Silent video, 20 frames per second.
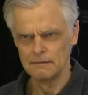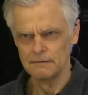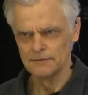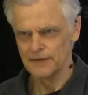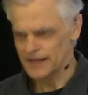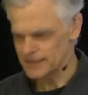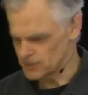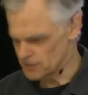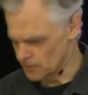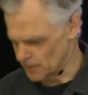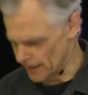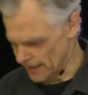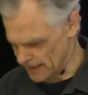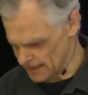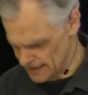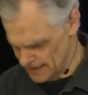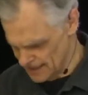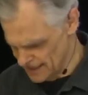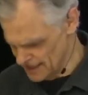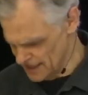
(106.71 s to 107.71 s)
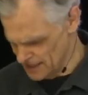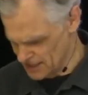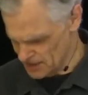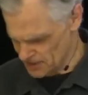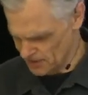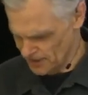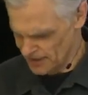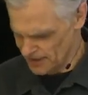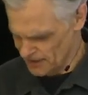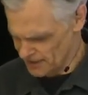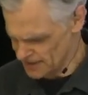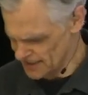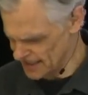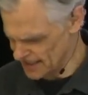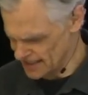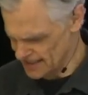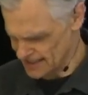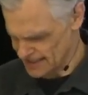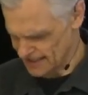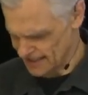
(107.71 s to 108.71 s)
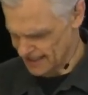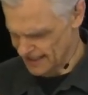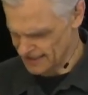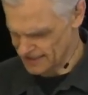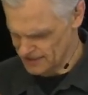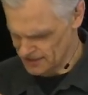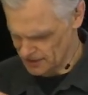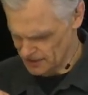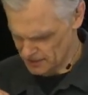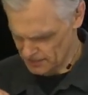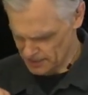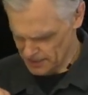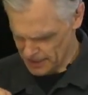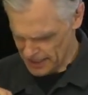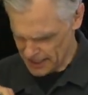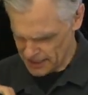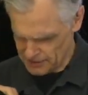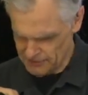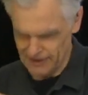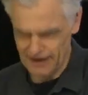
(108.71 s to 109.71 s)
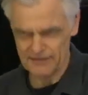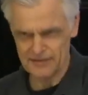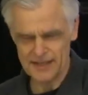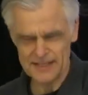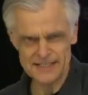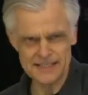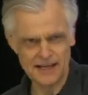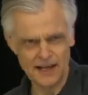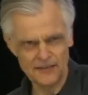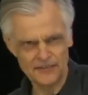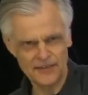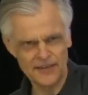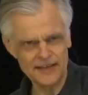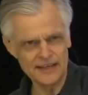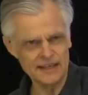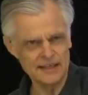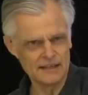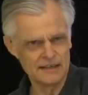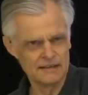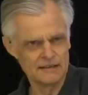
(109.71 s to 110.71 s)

That's weird. So I looked inside and took the projector out. There's nothing,